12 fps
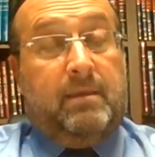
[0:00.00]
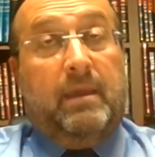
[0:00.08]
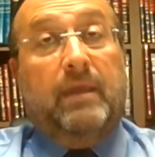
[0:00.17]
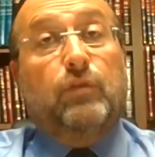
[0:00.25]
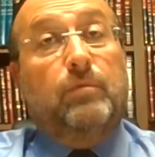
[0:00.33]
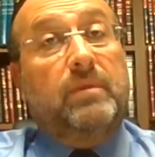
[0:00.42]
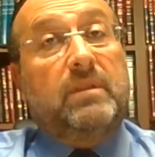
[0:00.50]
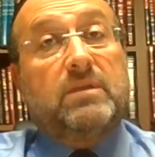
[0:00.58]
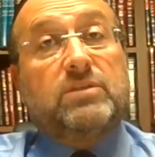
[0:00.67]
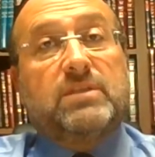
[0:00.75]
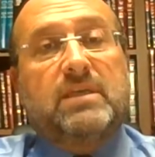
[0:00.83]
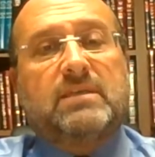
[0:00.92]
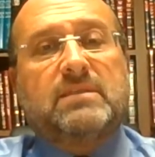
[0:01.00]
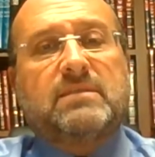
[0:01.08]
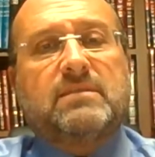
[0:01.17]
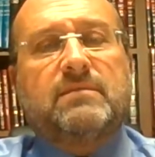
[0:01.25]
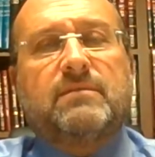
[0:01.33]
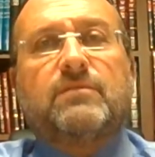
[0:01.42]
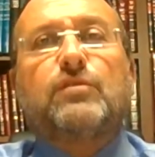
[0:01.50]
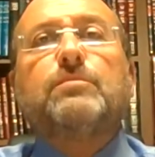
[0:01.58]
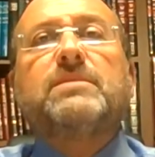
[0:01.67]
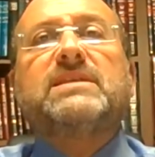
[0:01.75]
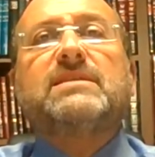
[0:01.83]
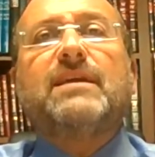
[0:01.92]
And the Midrash says, the
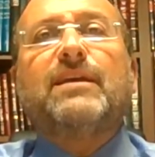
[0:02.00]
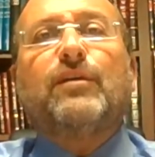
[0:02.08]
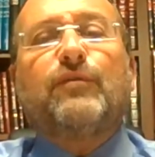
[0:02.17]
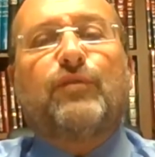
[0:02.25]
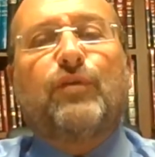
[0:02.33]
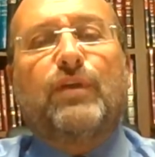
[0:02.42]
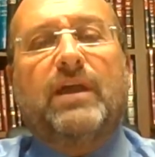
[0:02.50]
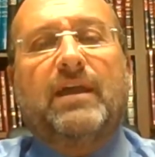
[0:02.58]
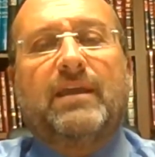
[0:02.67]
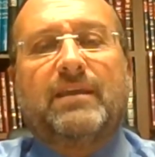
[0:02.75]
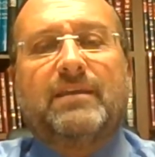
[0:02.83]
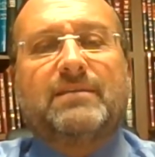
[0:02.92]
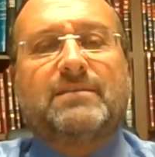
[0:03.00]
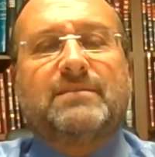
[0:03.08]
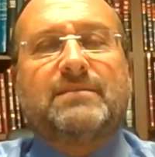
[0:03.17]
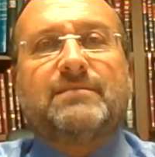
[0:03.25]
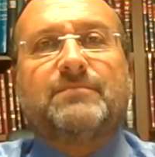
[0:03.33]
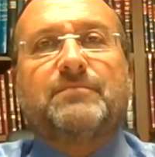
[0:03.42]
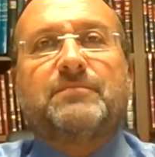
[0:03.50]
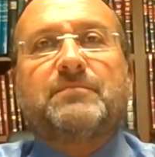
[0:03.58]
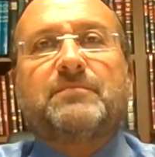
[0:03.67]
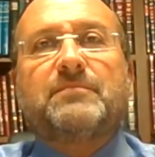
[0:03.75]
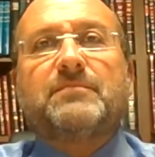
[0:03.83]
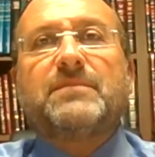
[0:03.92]
mistake of Korach is
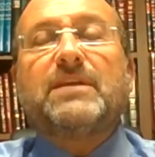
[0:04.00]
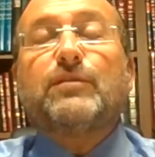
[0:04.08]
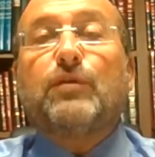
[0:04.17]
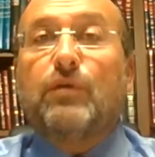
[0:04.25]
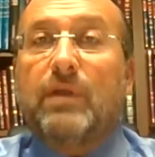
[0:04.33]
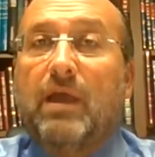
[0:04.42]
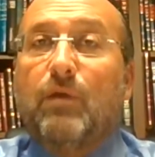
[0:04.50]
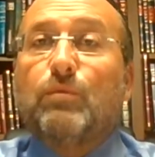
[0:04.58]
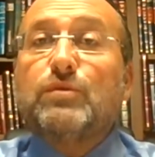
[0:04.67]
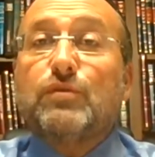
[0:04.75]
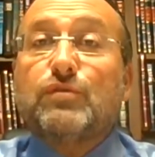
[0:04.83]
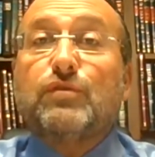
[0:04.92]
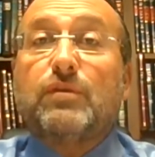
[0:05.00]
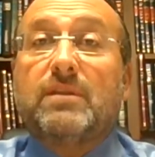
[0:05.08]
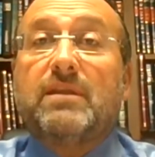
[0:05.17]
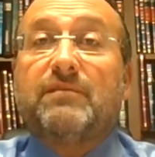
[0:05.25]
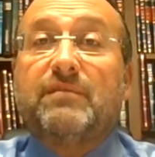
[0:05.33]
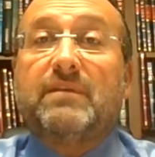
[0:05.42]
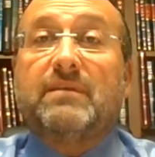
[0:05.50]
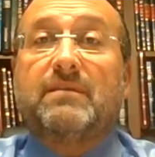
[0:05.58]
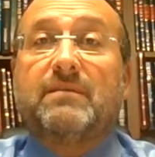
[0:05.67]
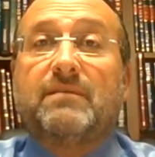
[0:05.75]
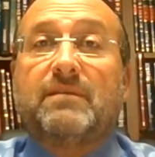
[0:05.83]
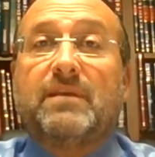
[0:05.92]
that Korach was also a Navi.
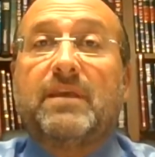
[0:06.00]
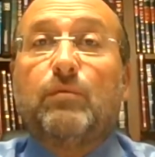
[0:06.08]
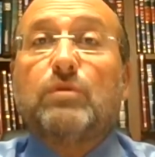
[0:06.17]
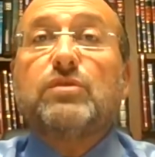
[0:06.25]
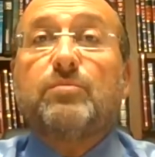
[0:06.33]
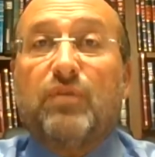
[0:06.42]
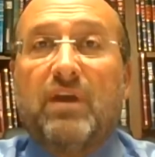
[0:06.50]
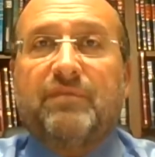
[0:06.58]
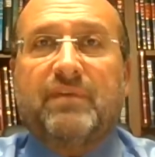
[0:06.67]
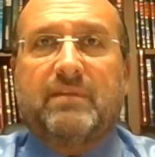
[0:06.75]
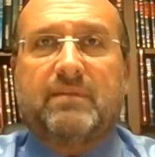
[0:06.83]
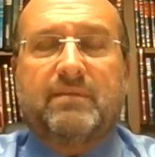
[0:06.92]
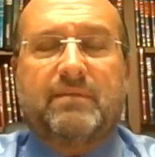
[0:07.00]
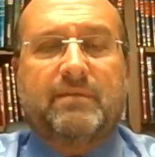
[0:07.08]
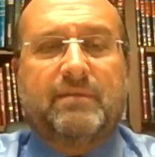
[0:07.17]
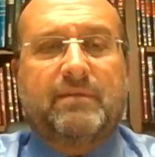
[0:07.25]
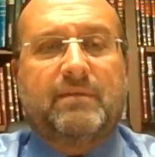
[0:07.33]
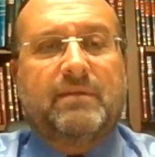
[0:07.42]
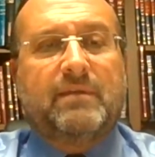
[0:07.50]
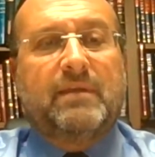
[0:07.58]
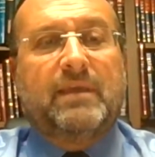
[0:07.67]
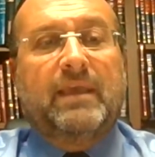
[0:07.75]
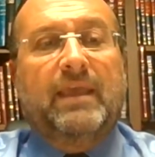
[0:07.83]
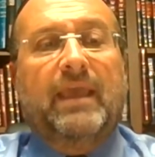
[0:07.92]
He was a prophet.
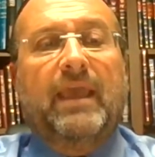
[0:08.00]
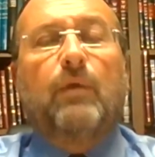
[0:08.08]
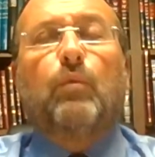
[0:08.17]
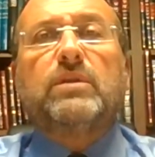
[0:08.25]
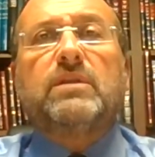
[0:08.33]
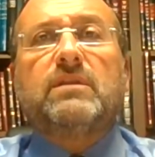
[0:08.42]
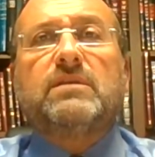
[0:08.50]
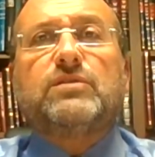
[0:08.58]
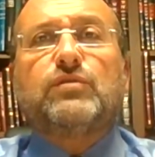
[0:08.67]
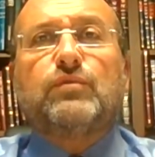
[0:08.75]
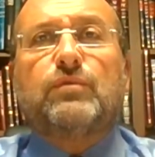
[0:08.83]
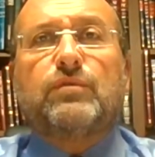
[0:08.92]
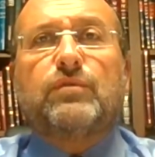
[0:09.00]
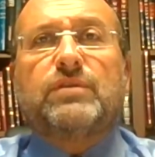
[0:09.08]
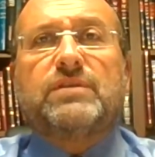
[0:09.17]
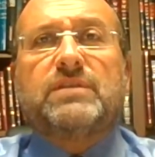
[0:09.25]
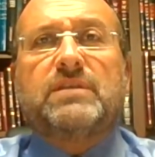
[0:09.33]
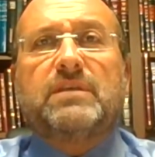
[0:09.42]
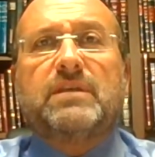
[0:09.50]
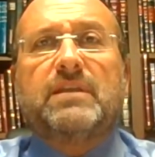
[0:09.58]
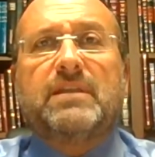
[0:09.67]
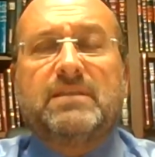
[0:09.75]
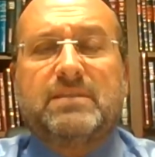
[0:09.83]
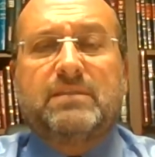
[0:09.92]
And what did he see in
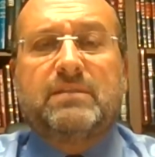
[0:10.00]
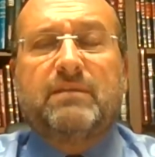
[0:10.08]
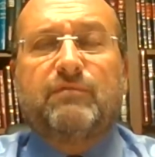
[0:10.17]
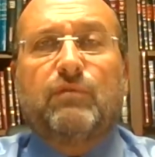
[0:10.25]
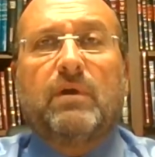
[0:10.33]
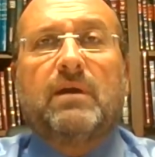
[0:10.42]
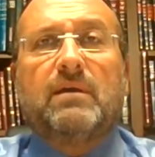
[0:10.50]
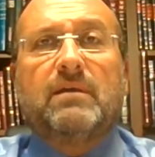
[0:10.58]
his Nevuah?